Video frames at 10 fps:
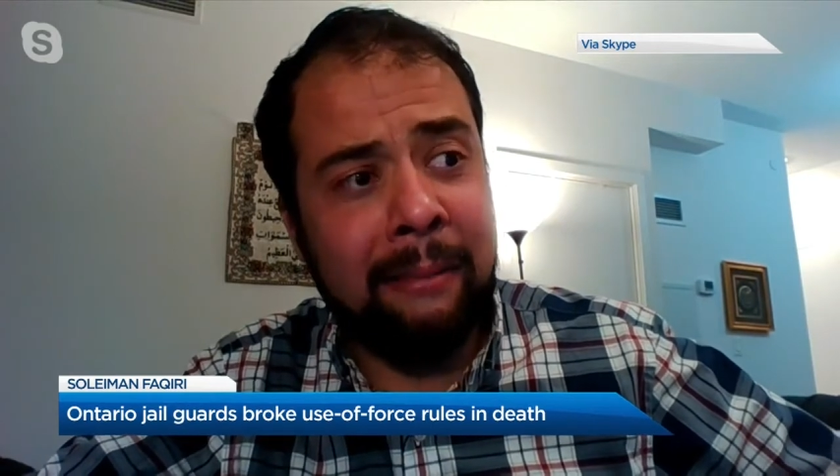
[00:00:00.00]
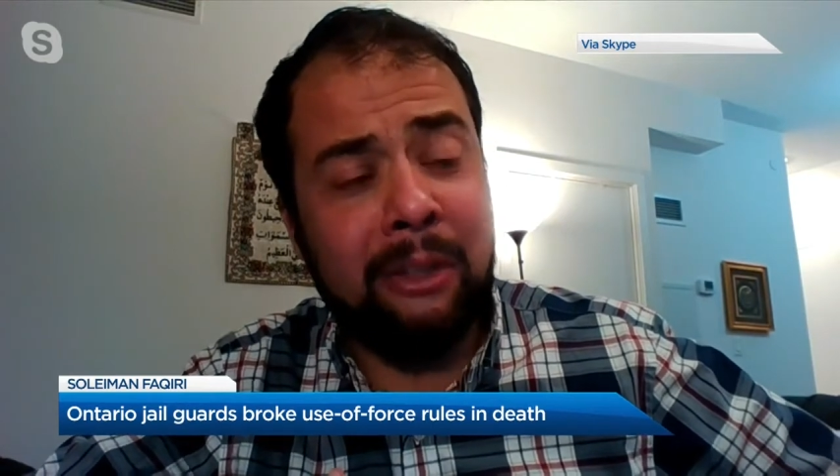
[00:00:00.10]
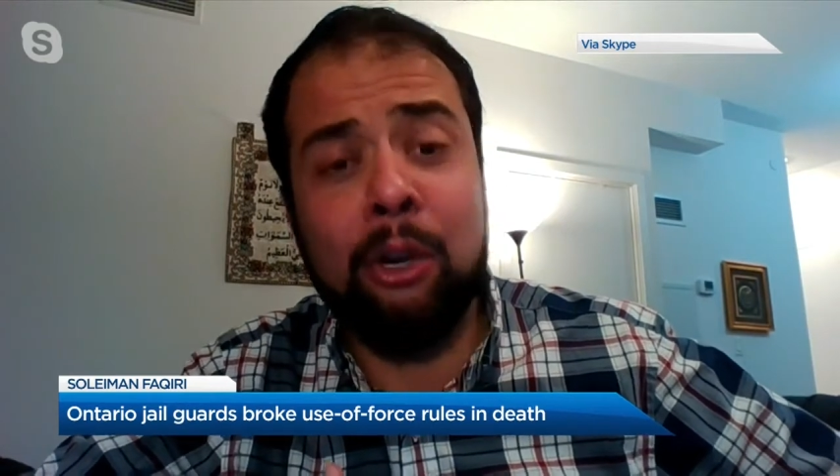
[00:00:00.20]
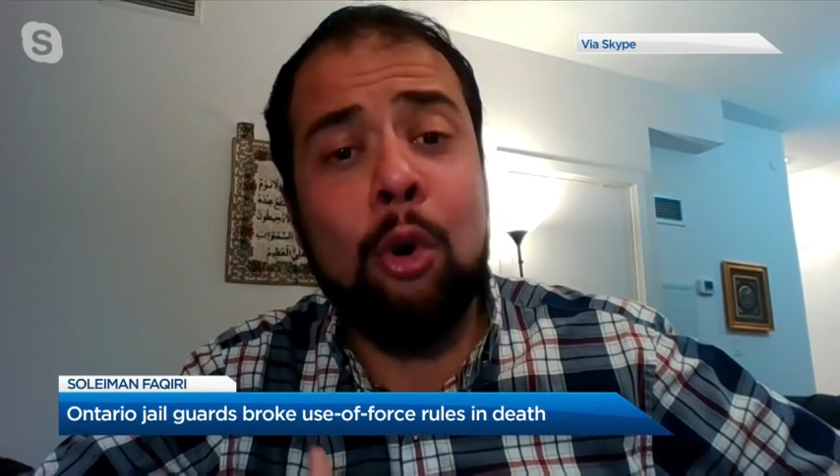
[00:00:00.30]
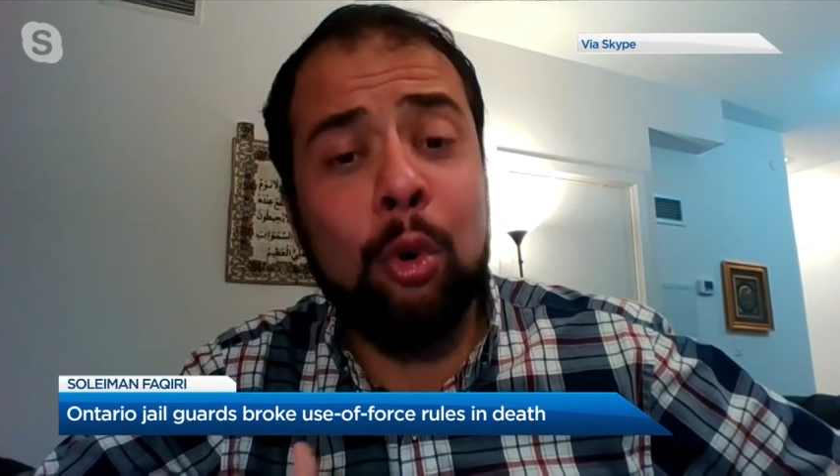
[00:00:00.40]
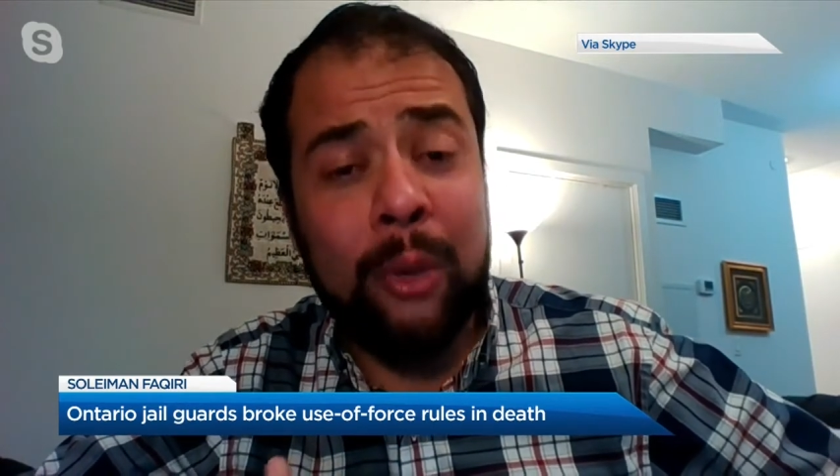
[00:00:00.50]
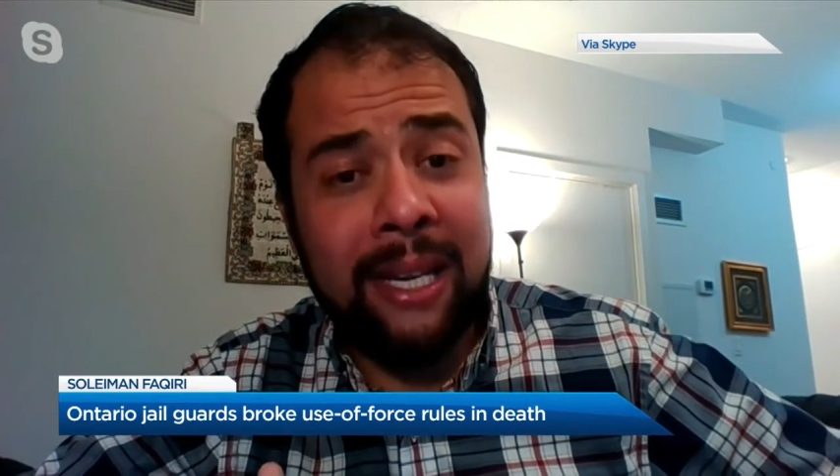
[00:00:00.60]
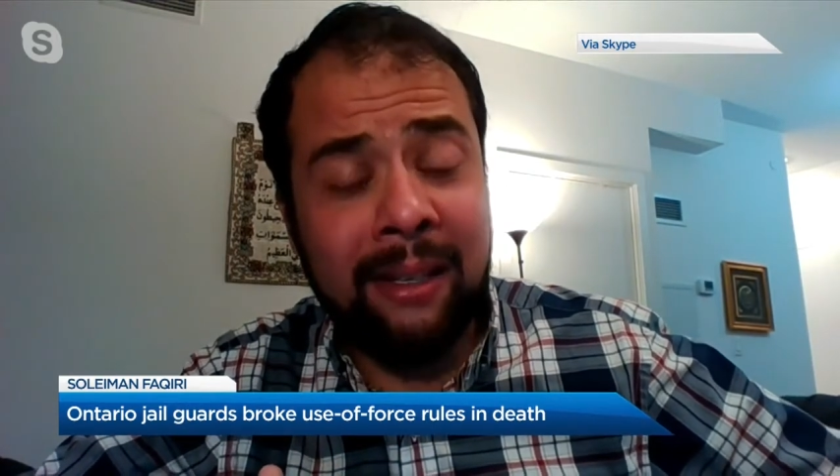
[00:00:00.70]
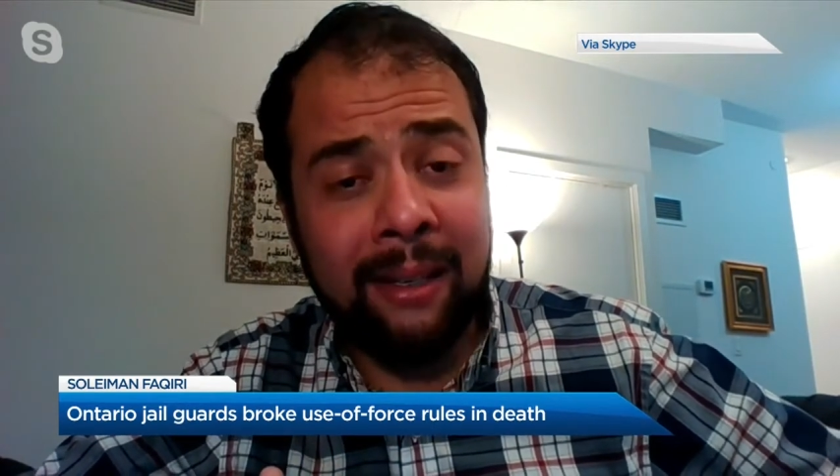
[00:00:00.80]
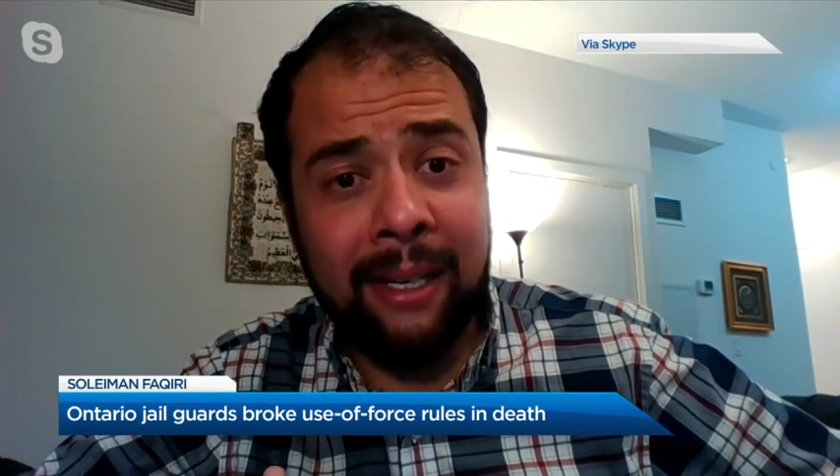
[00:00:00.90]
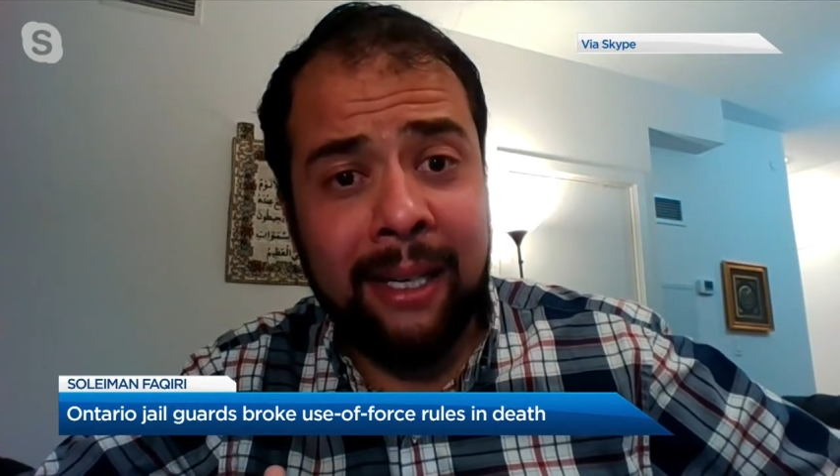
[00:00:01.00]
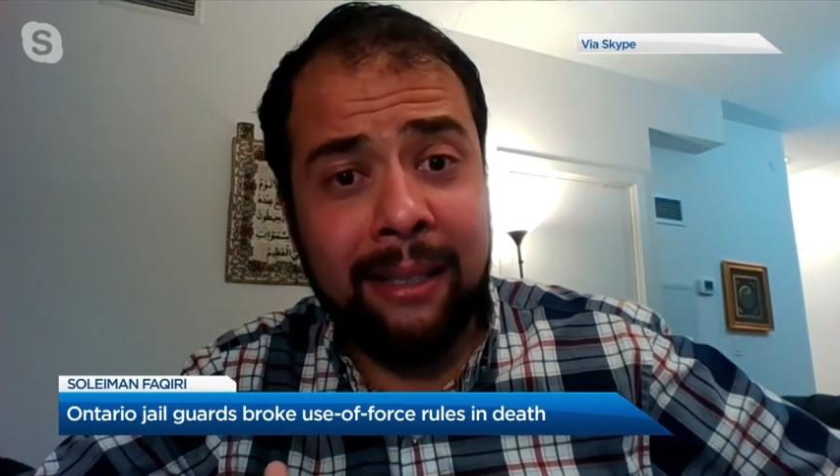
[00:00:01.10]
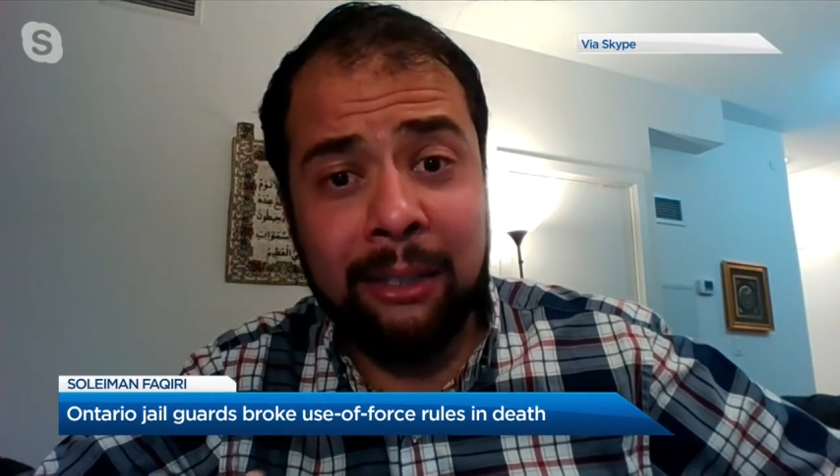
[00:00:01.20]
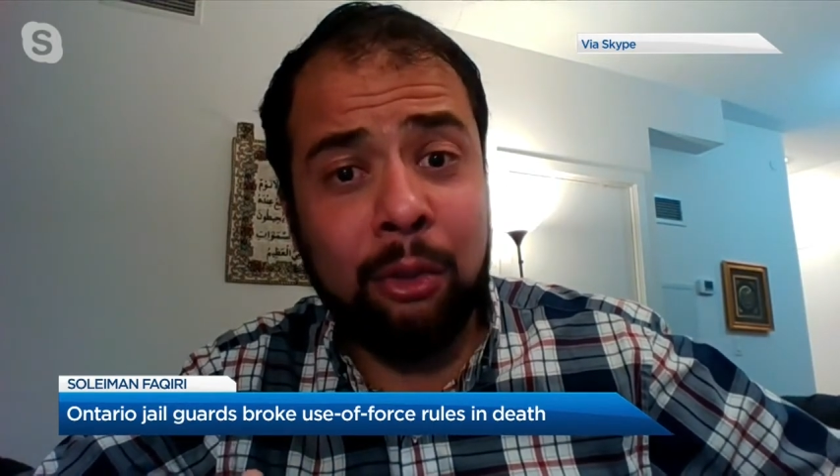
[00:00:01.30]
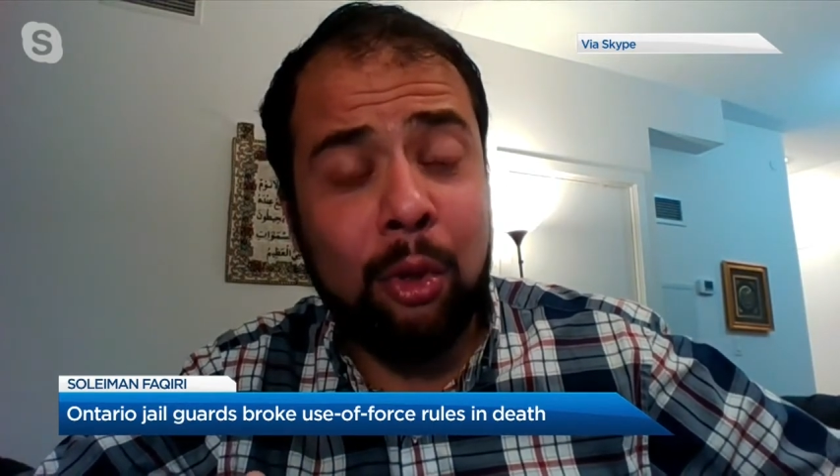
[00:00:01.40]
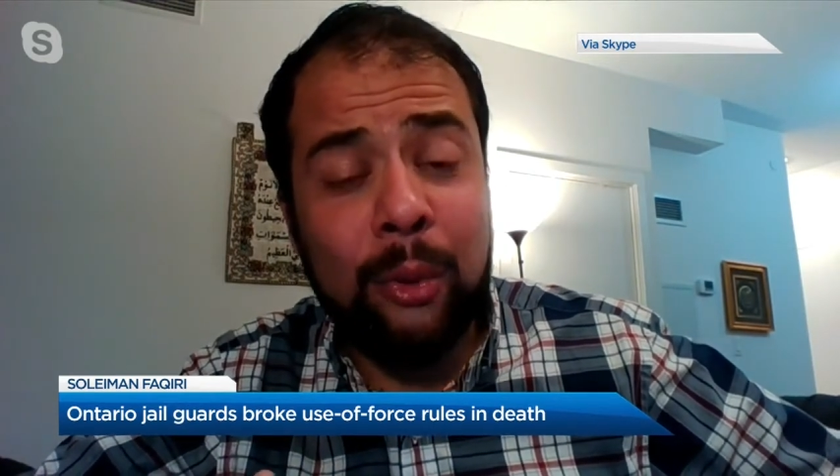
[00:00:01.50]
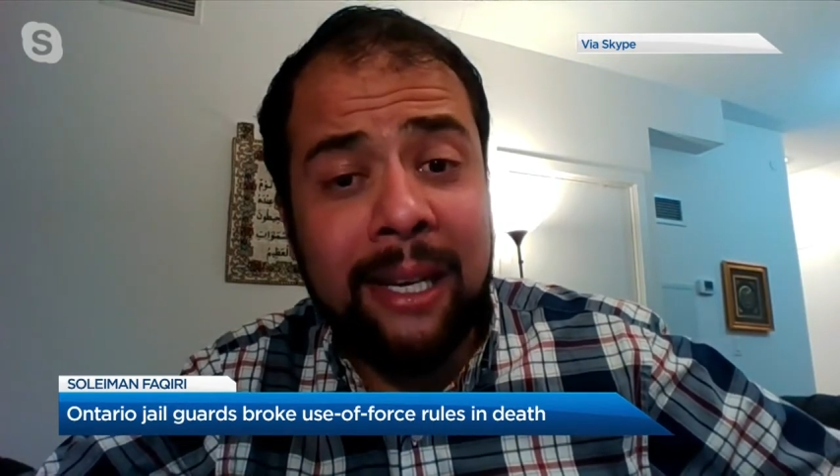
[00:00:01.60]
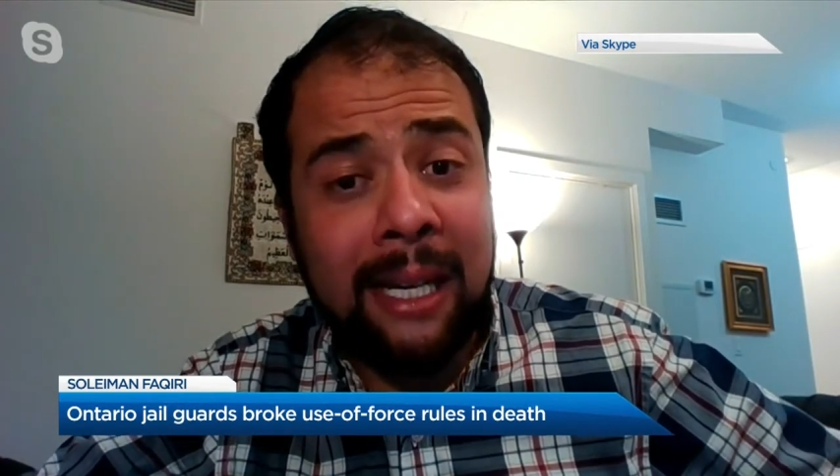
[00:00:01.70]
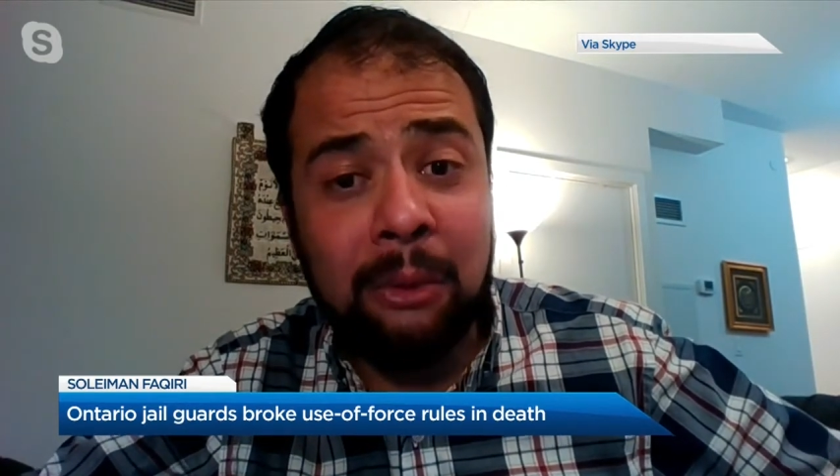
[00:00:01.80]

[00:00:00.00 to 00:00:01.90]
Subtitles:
The whole week, this whole week,